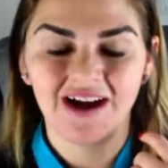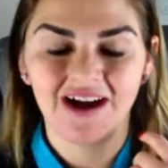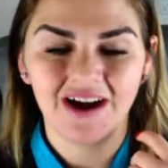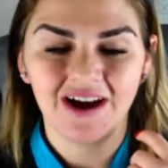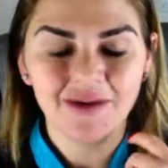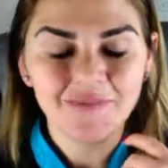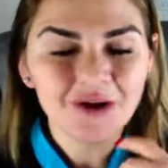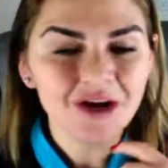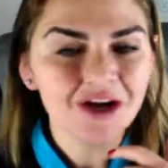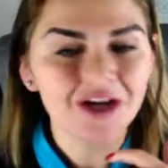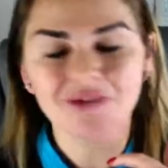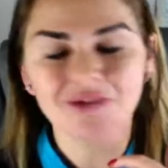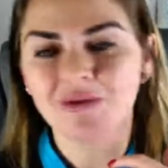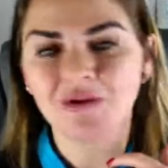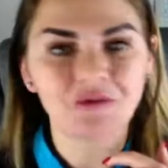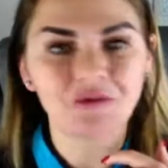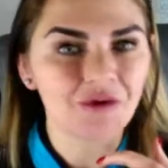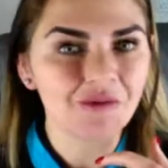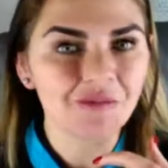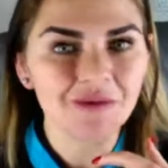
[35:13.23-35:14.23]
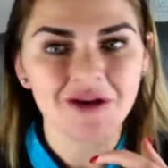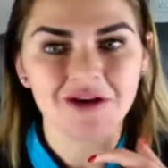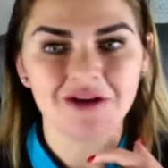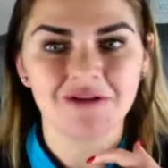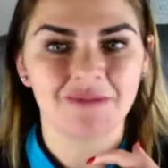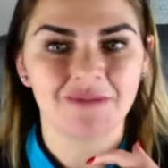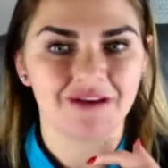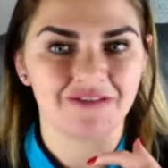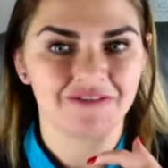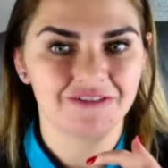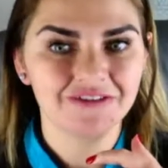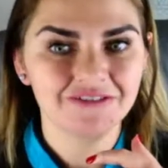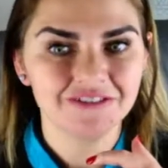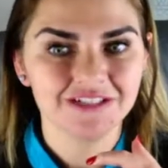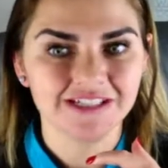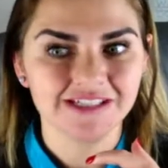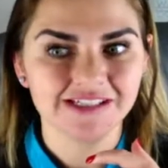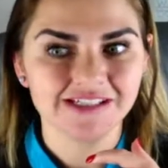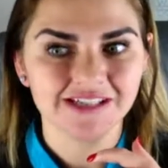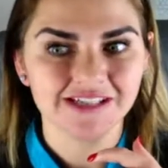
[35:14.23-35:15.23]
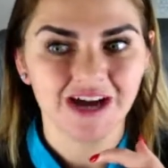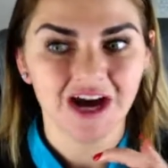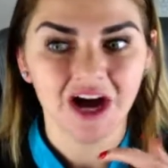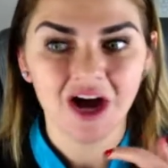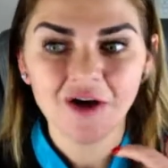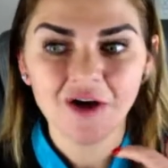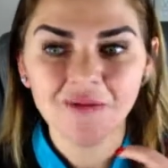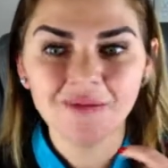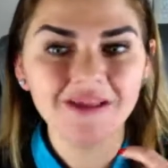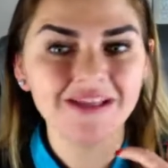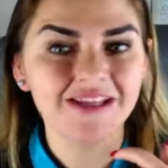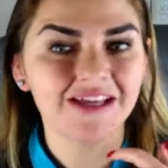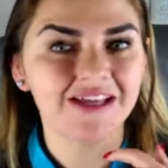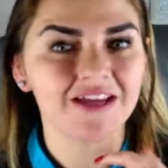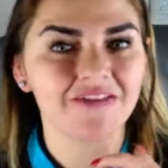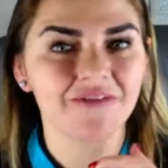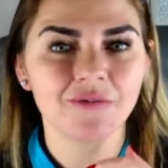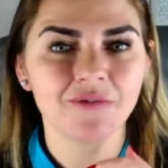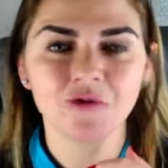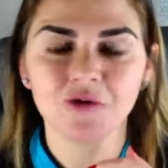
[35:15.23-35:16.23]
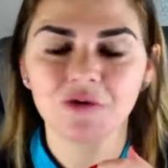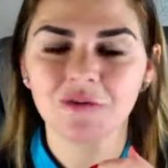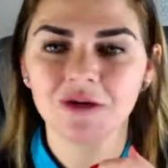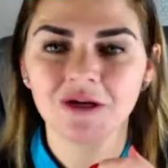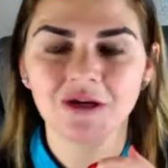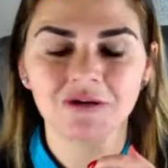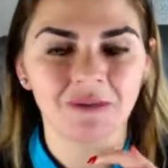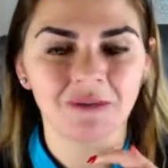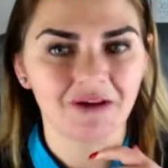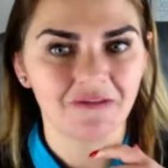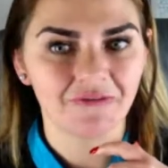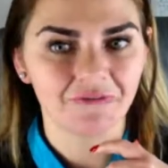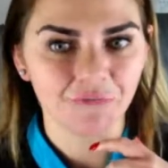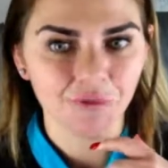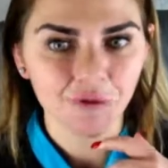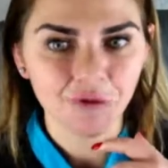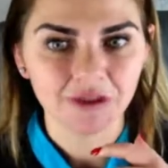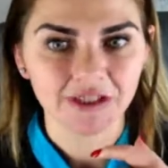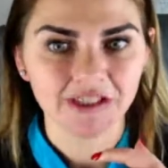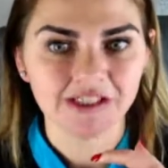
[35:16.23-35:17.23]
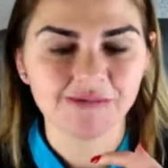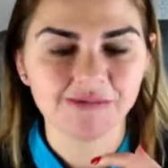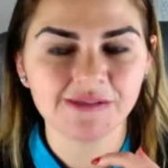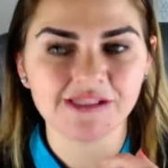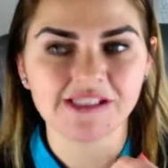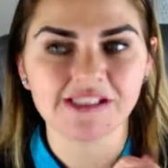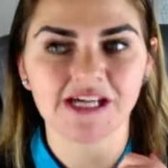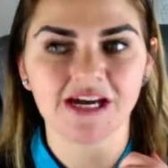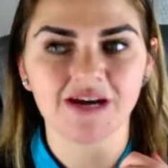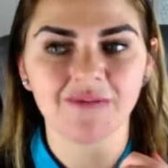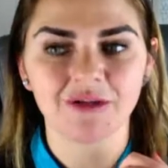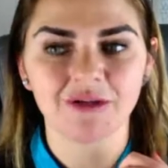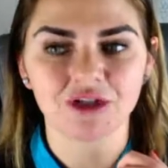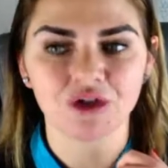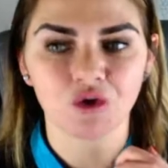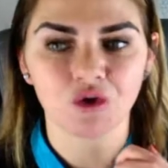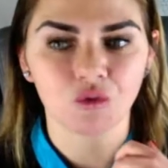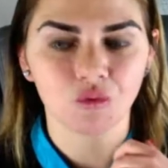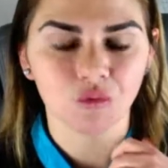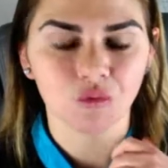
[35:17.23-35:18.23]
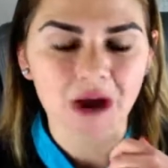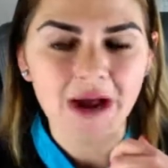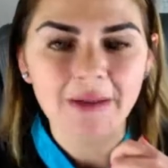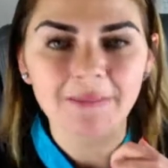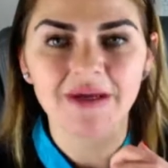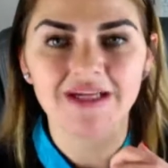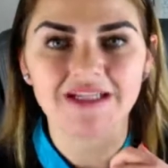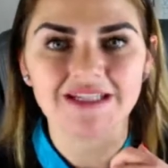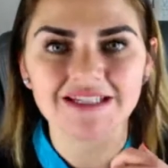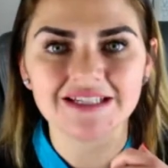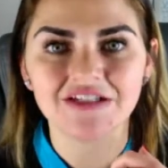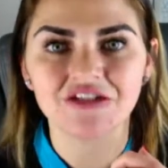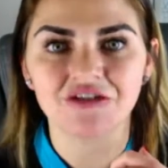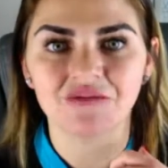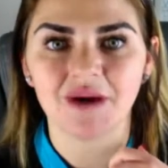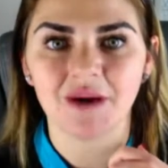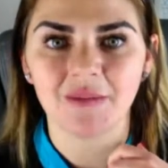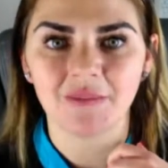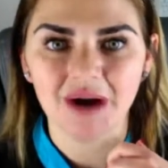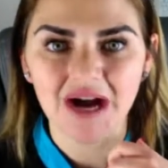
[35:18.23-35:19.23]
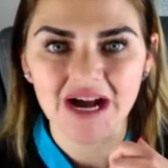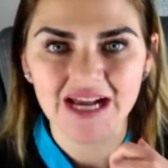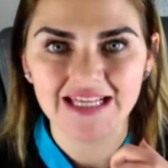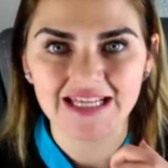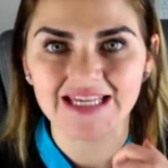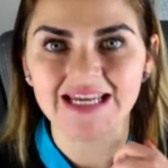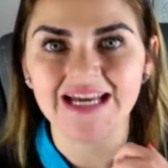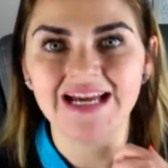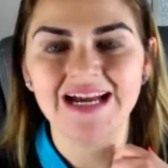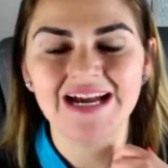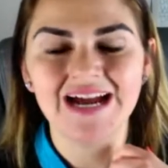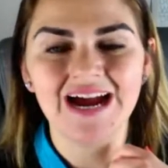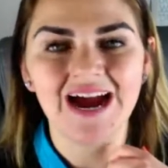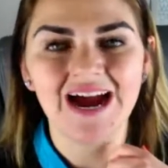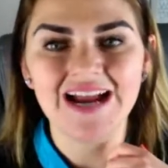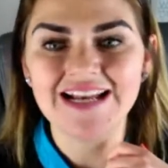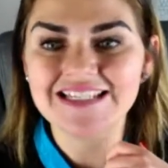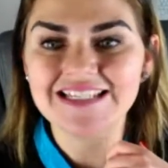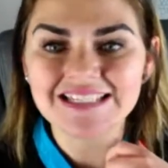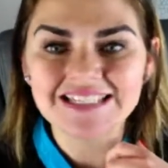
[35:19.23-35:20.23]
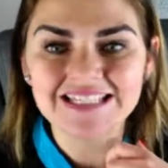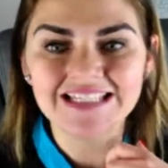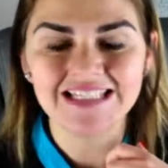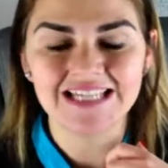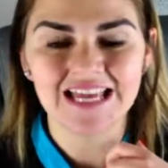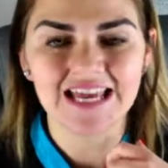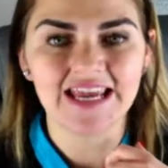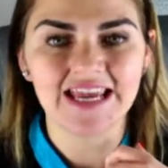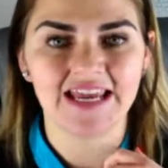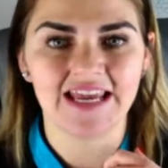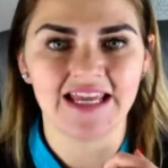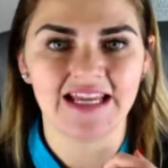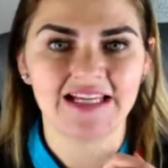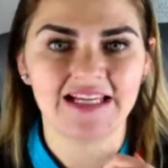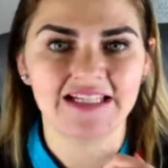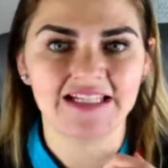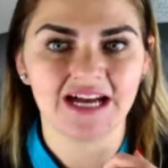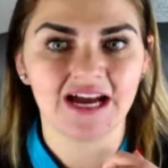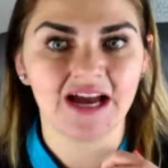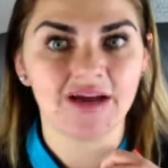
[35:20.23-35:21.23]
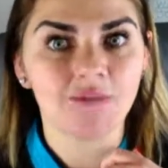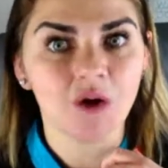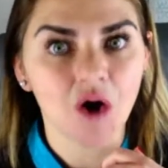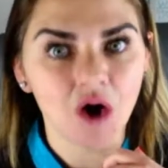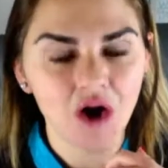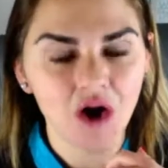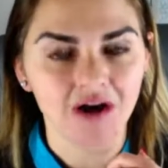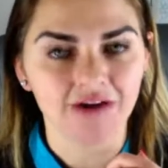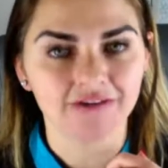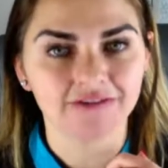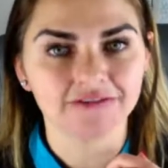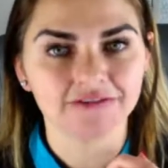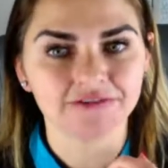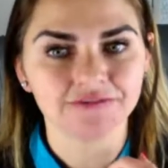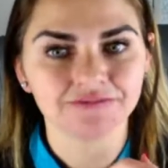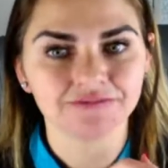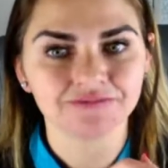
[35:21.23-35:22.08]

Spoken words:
I'm not going to be grooming into my 50s. I'll be lucky if I'm grooming into my 40s because of how much crap I did to my body and didn't take any time off.